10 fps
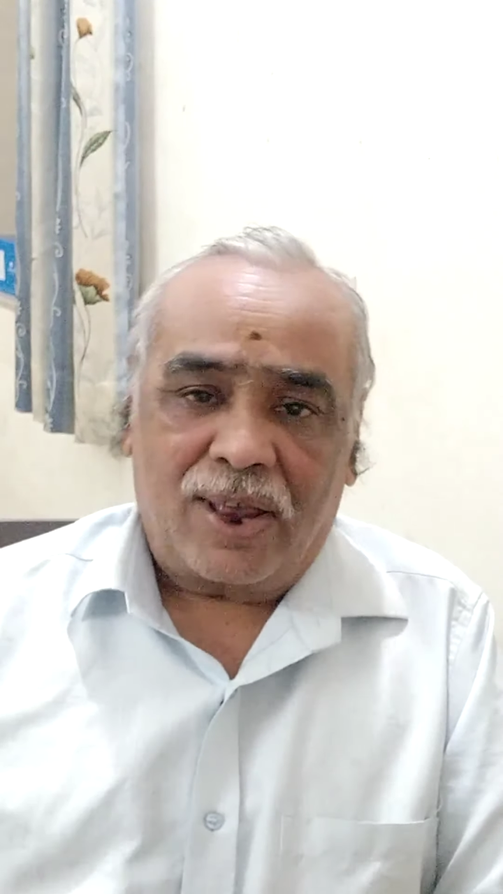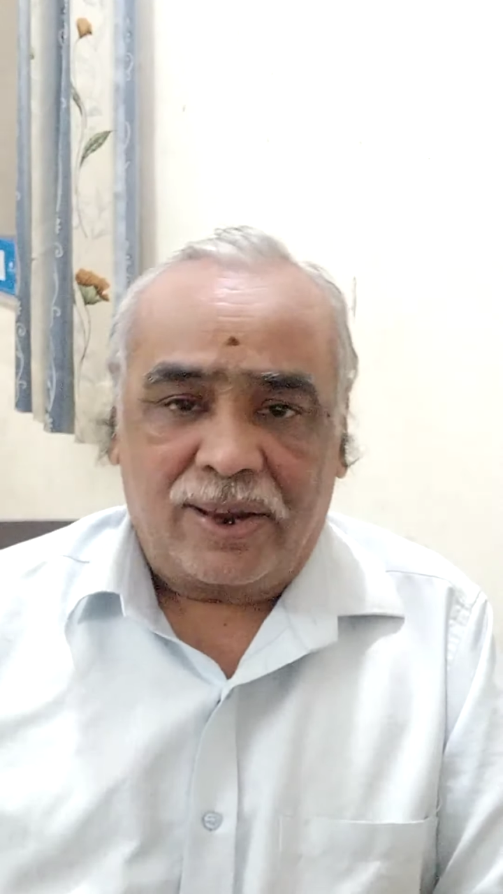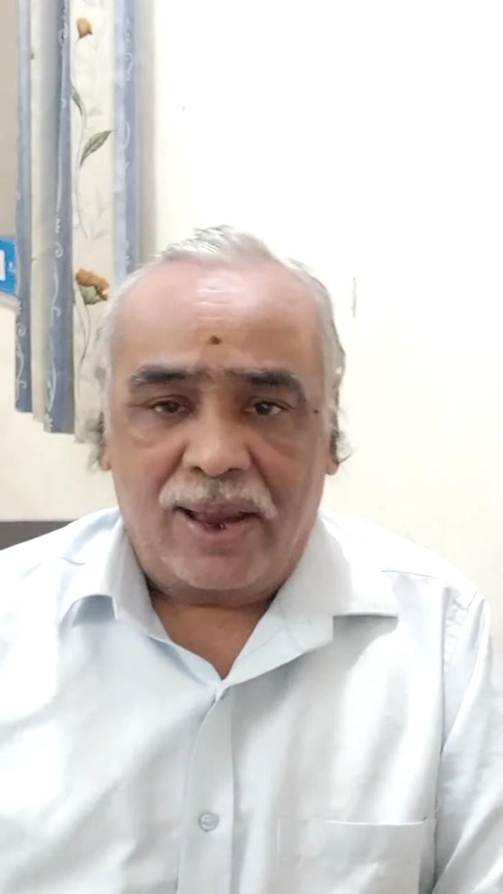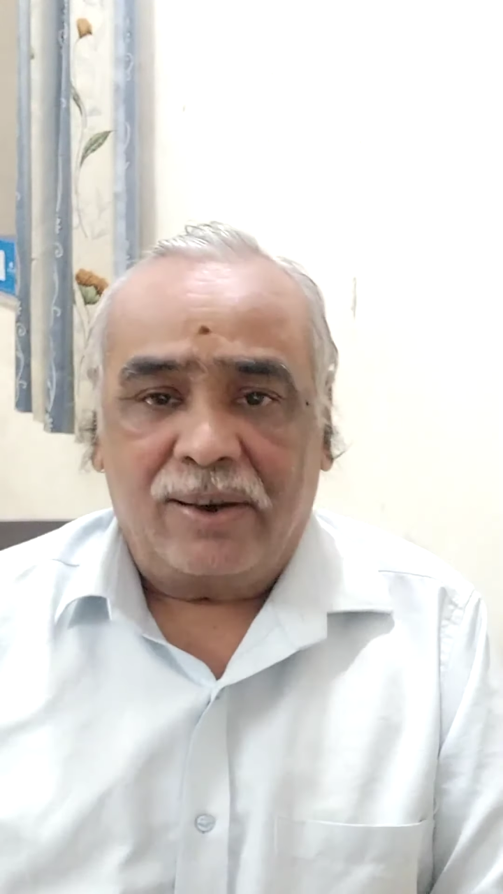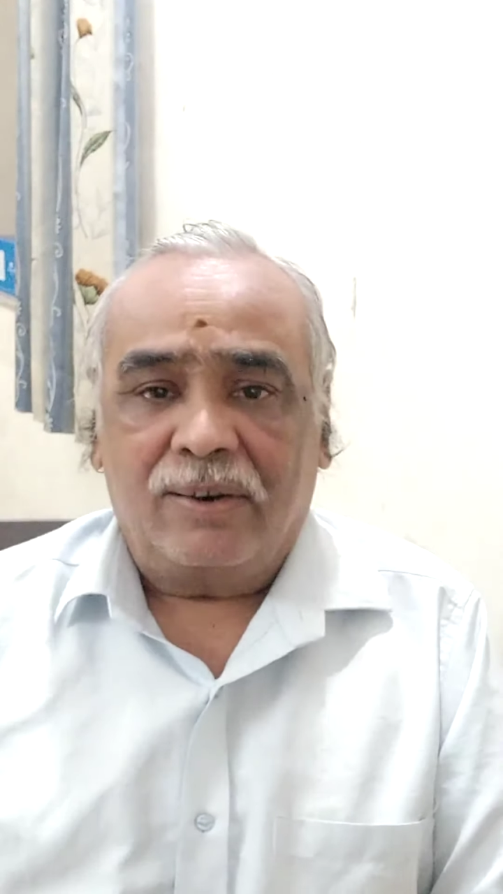
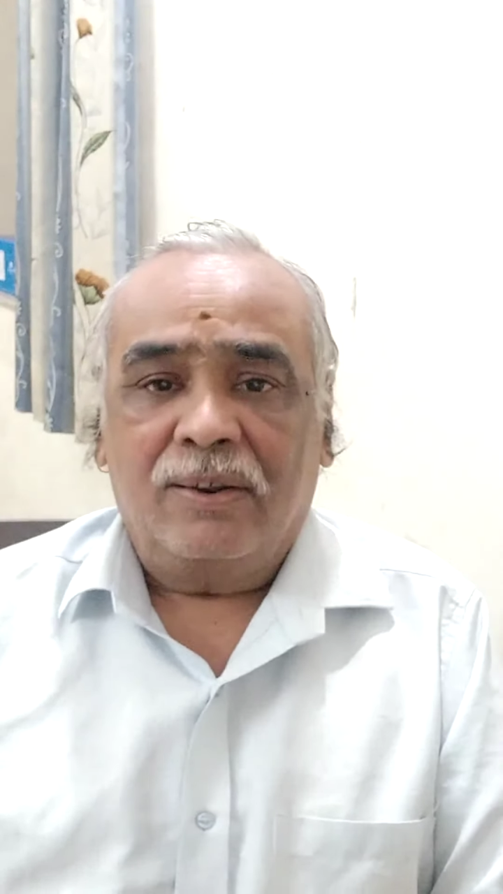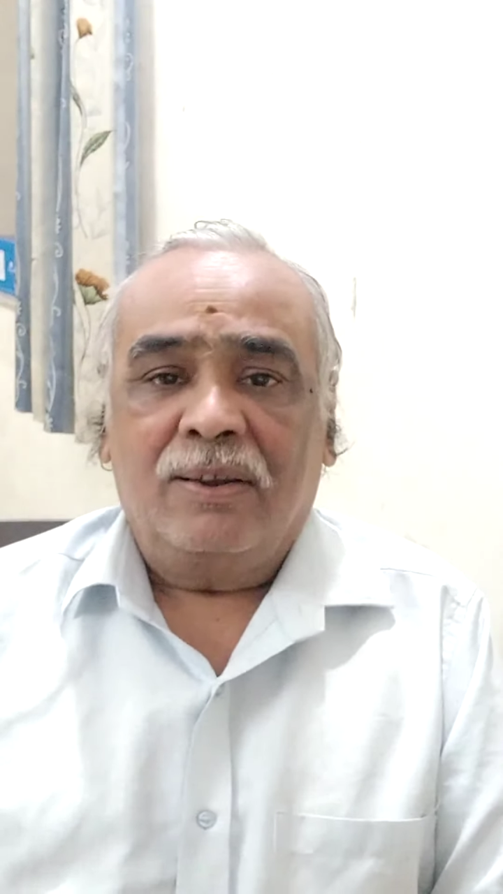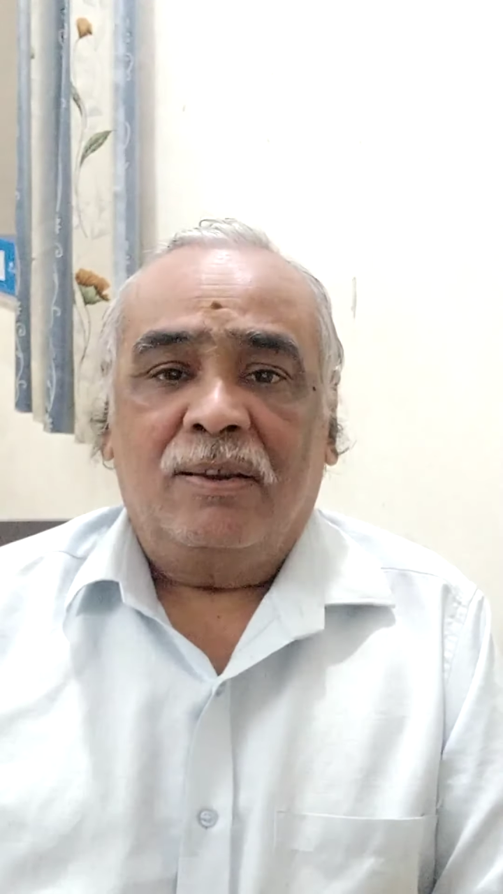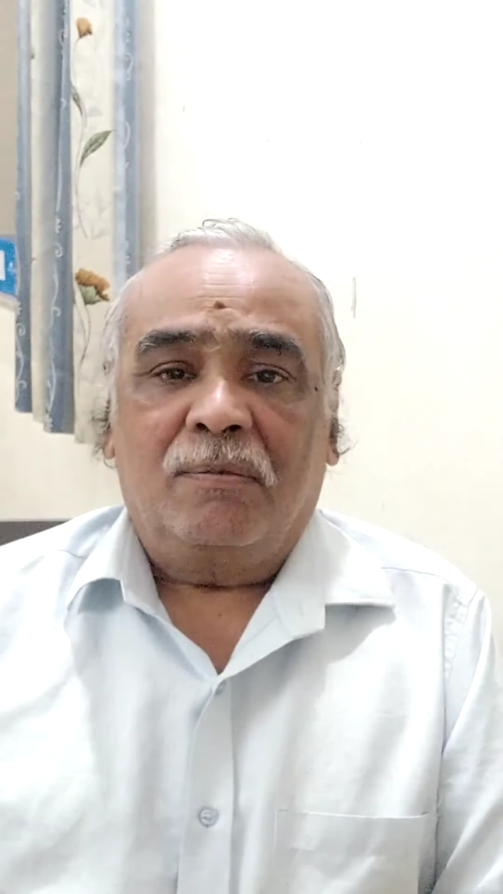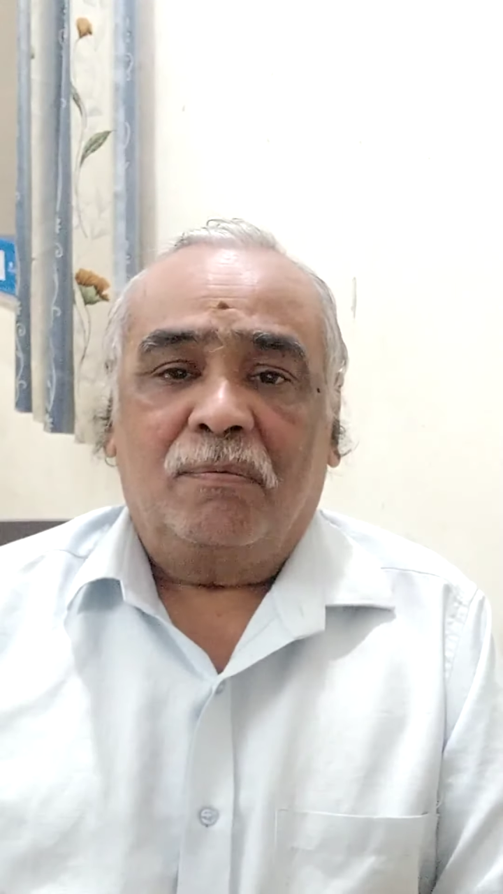again
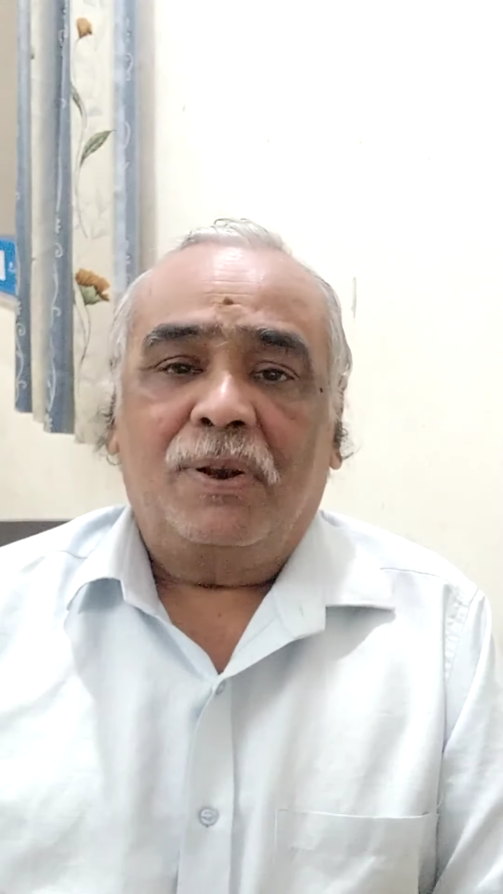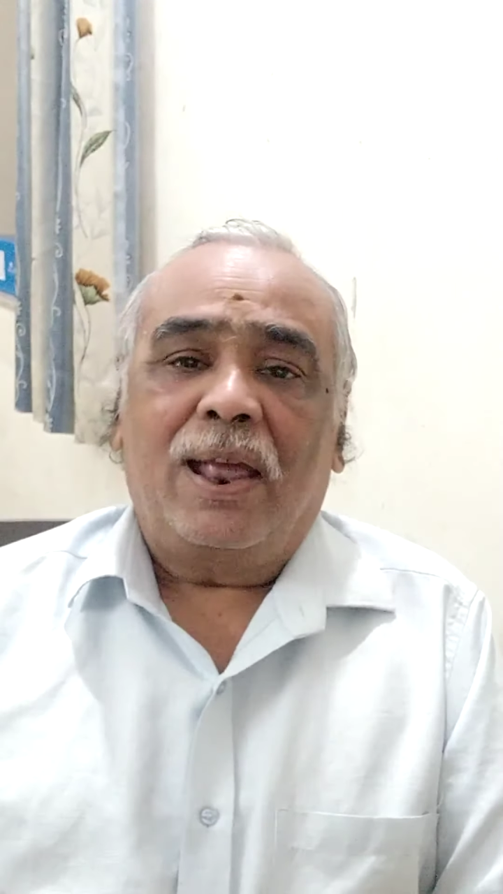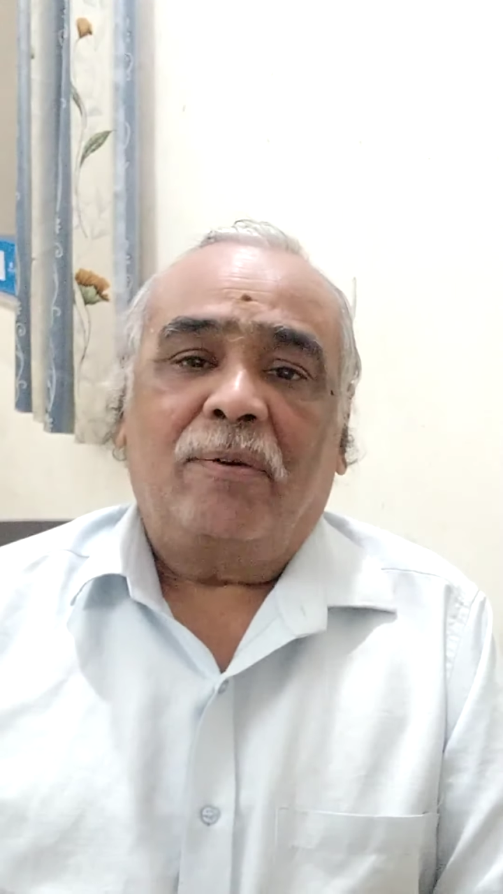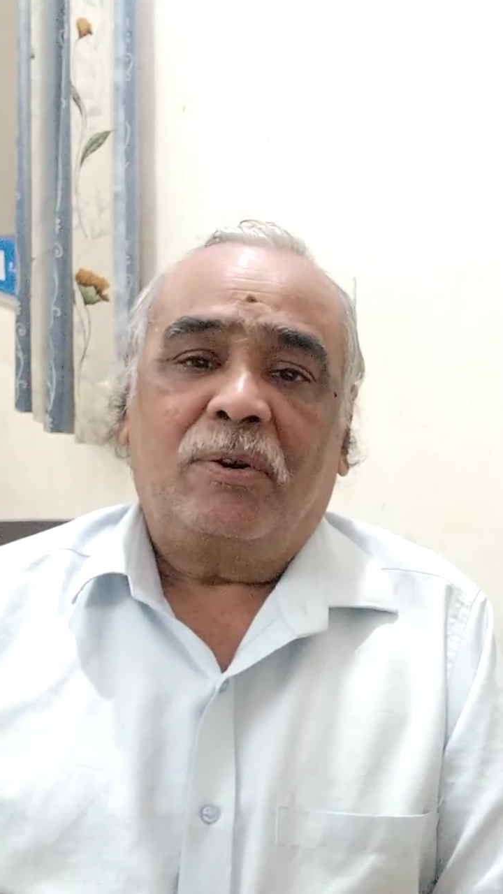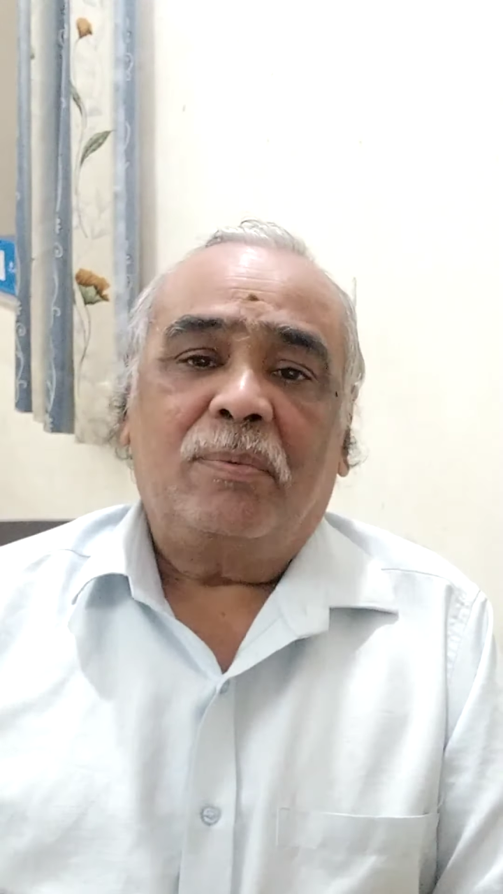will
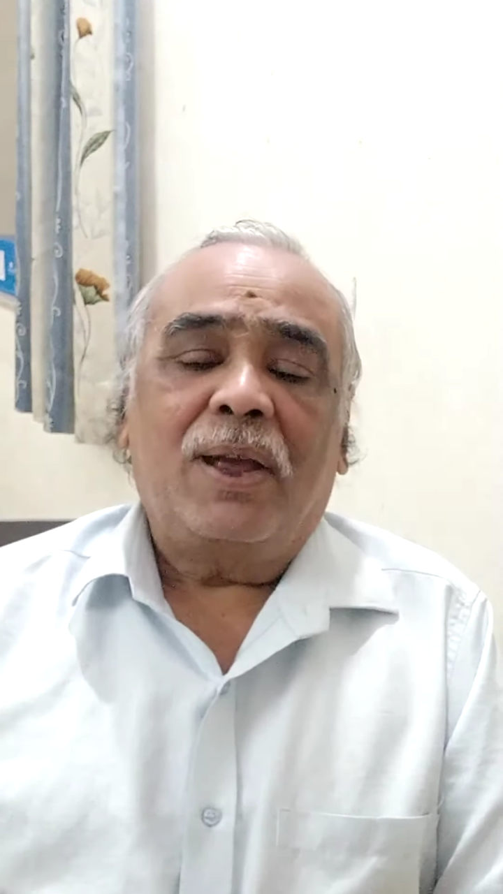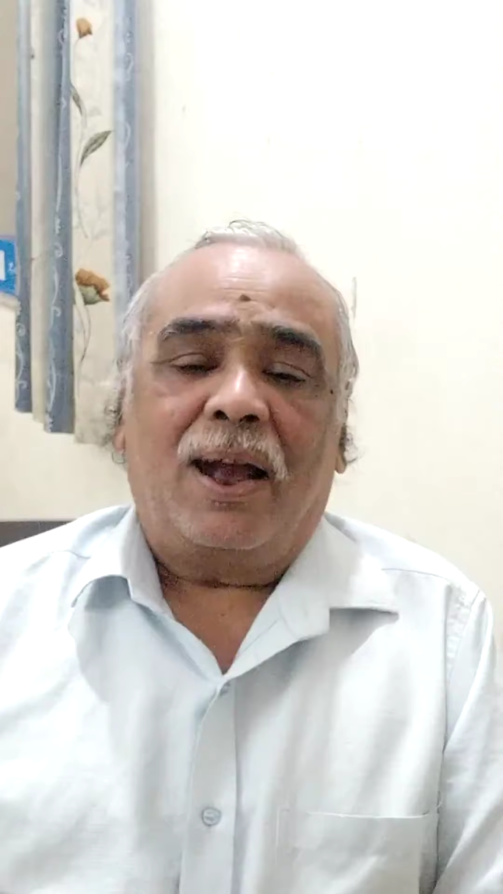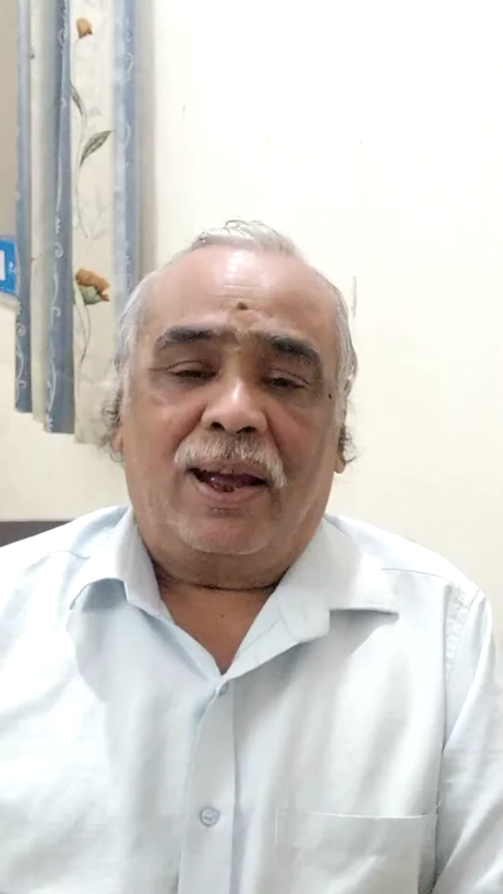have to